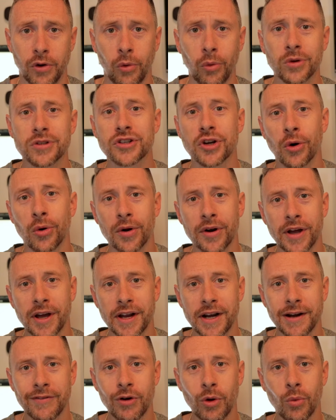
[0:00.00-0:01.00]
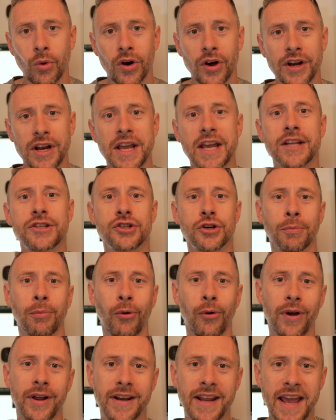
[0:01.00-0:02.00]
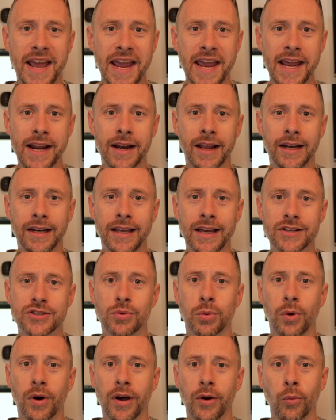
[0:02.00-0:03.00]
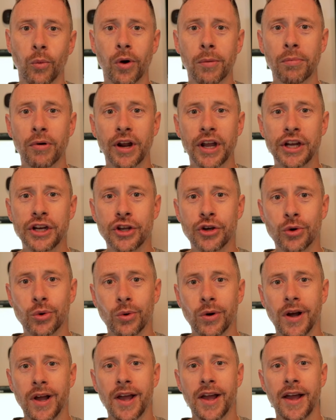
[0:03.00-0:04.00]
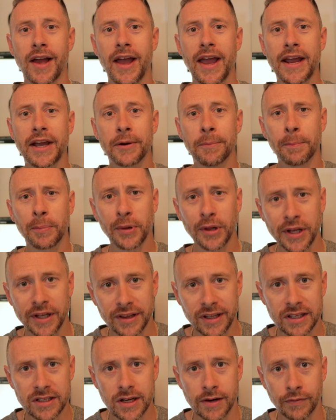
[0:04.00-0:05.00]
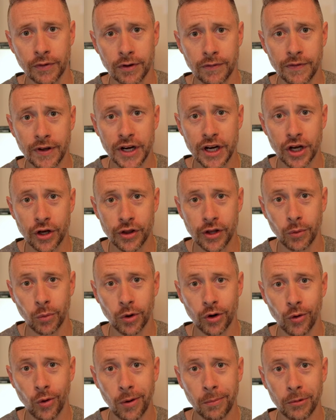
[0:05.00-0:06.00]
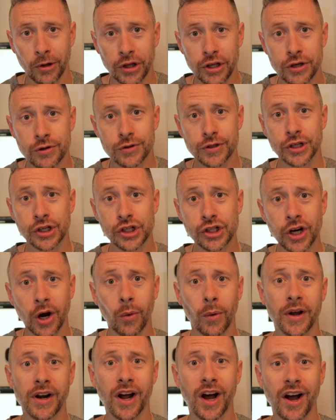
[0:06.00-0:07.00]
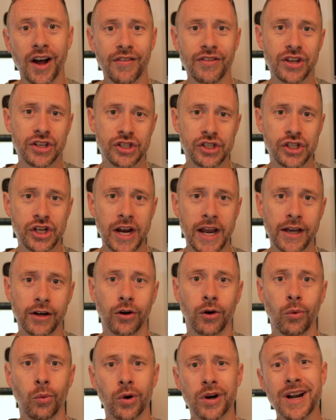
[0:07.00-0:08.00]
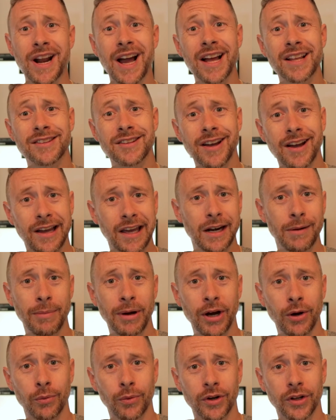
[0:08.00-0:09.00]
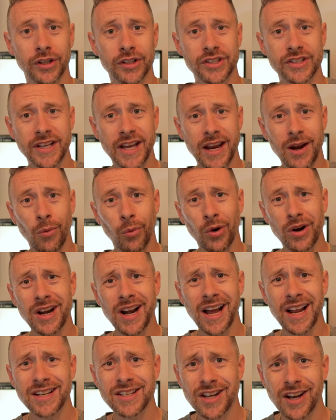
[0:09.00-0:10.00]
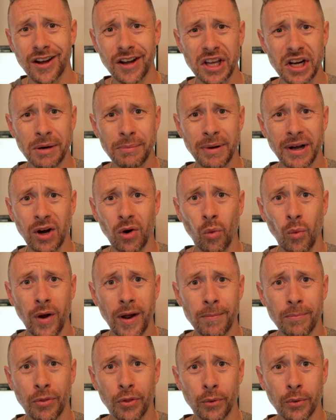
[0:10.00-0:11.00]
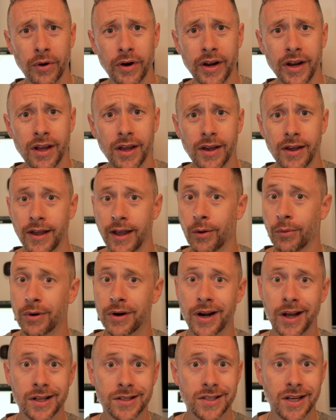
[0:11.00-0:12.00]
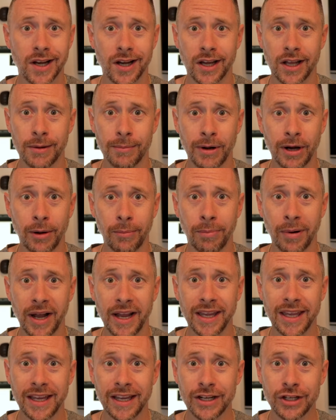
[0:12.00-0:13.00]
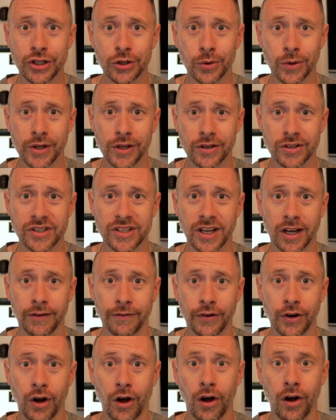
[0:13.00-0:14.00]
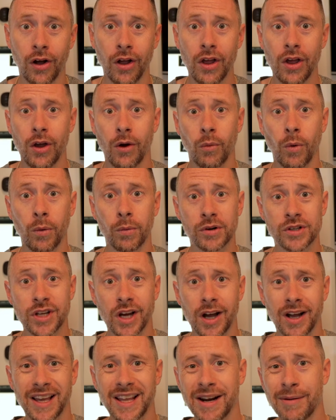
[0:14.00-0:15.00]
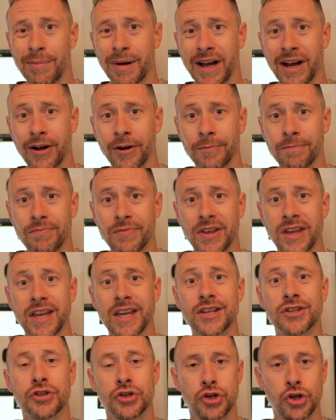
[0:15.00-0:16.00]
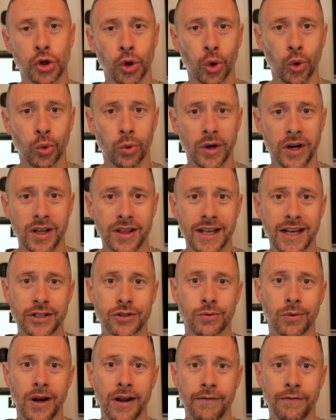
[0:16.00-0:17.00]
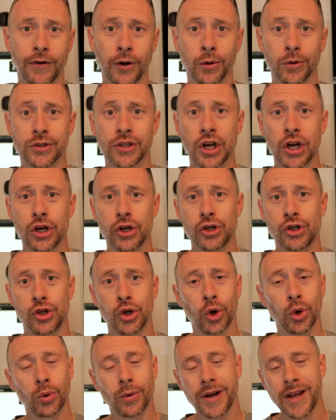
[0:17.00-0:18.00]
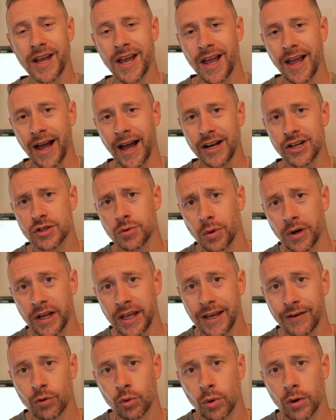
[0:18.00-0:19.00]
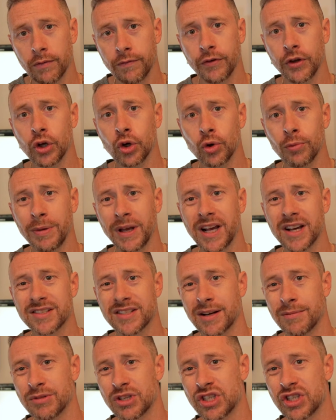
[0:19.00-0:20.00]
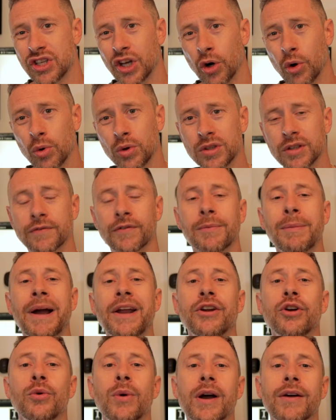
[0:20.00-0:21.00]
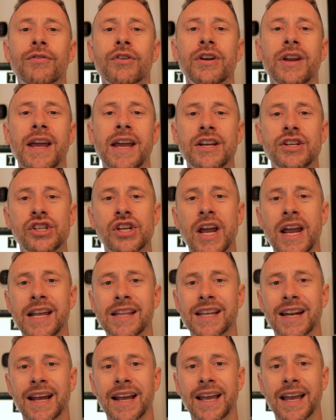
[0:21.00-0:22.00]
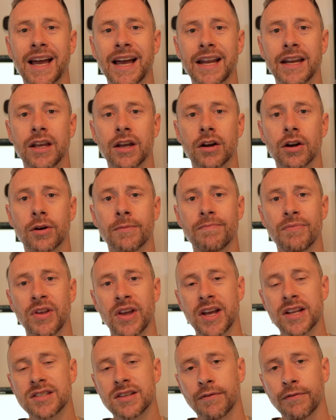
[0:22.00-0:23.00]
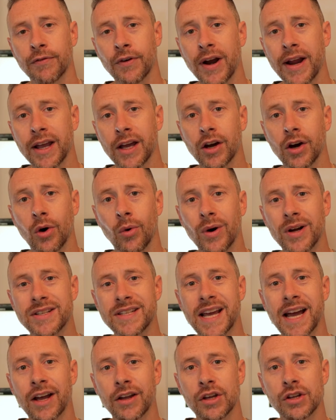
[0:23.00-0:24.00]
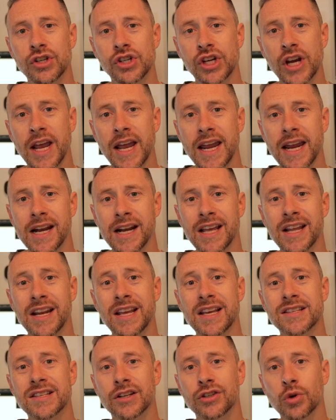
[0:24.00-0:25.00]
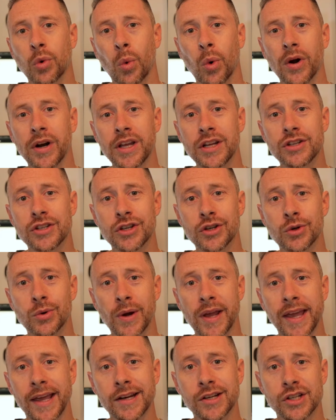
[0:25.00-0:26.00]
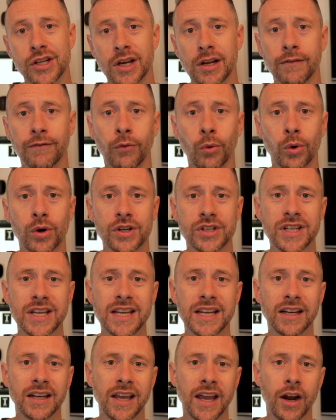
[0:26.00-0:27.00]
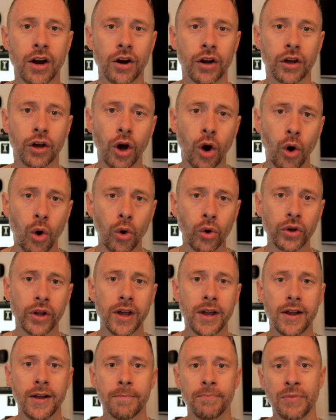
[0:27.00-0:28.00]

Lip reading: What's going on, everyone? It's your boy Dane, and guess what? We're bringing you a completely different video than we're normally used to showing on this channel. We're not talking about real estate, we're not talking about Web3, and we're not talking about biking and do-it-yourself at all. What we're talking about is jewelry. That's right, folks. Jewelry. I just want to give a review because I'm stoked for my new everyday chain that I got here. It's a Franco Italian chain. It is a 22-inch and 14 karat gold.